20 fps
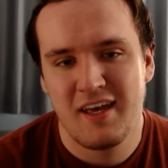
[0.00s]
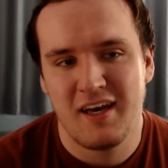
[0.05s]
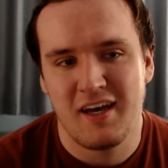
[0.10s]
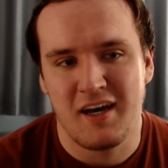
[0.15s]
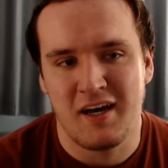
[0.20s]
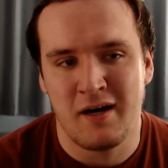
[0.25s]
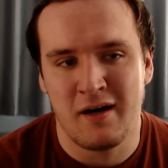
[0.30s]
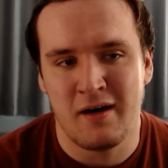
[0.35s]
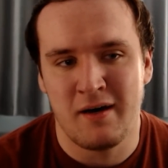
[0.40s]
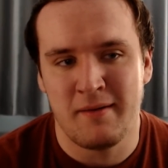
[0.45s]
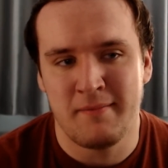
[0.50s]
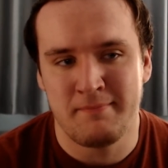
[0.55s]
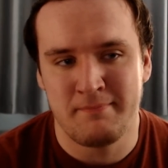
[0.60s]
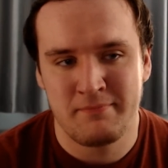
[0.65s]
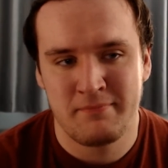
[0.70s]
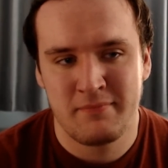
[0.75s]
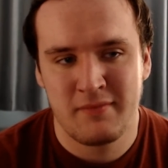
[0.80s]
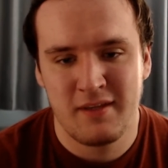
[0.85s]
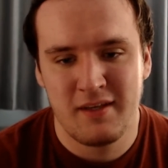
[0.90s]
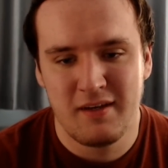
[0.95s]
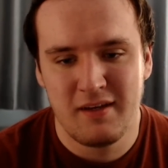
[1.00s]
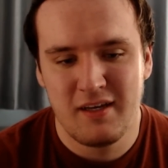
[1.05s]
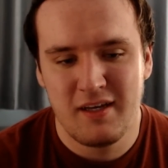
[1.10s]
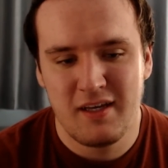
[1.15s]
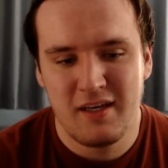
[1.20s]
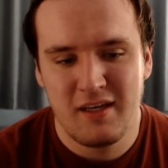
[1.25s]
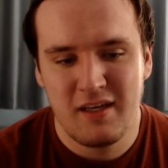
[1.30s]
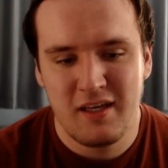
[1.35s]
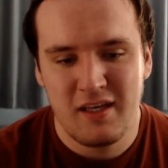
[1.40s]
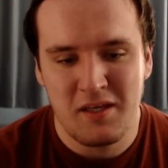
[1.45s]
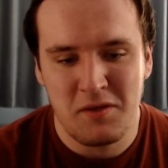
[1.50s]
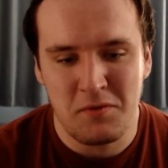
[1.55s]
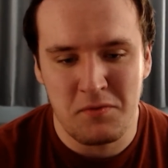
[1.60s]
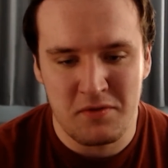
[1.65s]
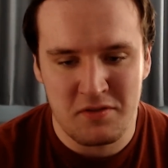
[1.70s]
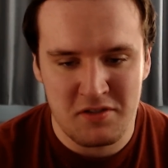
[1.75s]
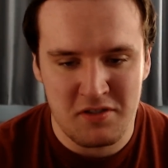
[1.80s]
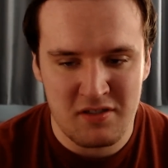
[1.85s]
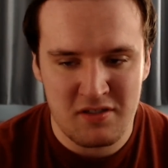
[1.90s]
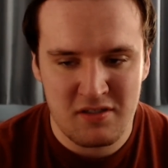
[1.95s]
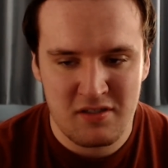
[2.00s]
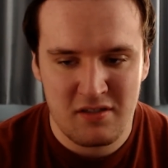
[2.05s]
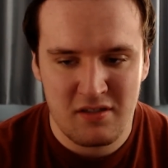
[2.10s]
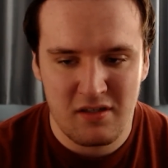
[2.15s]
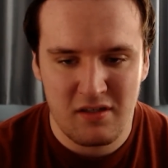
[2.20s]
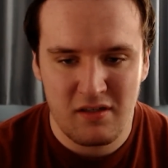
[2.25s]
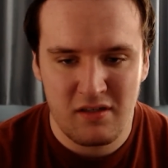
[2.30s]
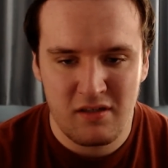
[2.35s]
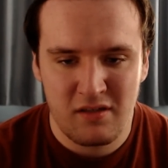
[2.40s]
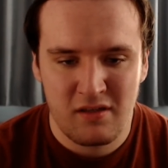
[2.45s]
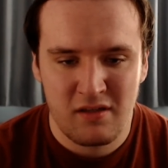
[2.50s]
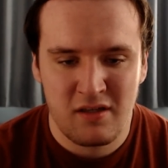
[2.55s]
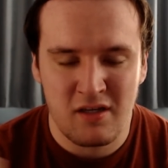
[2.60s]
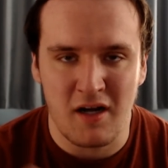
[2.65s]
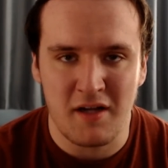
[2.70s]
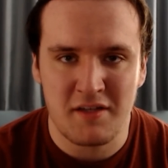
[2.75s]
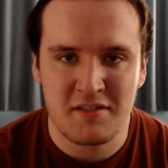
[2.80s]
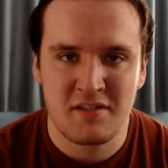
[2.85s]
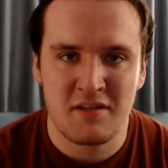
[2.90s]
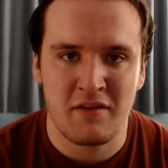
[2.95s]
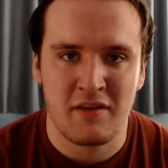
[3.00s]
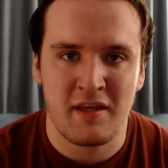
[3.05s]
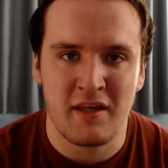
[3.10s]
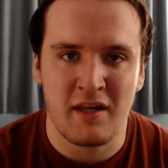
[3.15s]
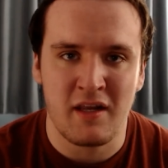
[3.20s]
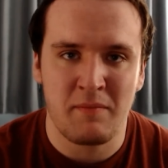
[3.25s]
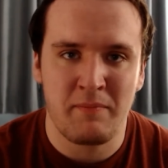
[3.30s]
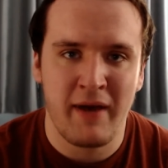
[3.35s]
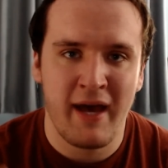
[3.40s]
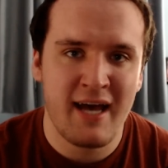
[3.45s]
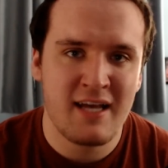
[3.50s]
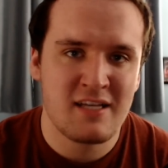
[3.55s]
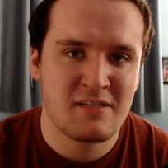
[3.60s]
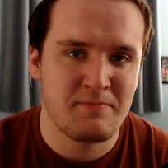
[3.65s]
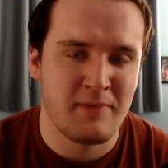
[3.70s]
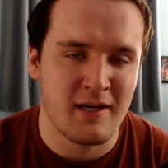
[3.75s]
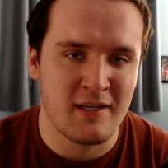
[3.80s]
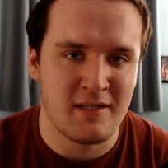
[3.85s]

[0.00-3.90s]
He was just constantly getting passed by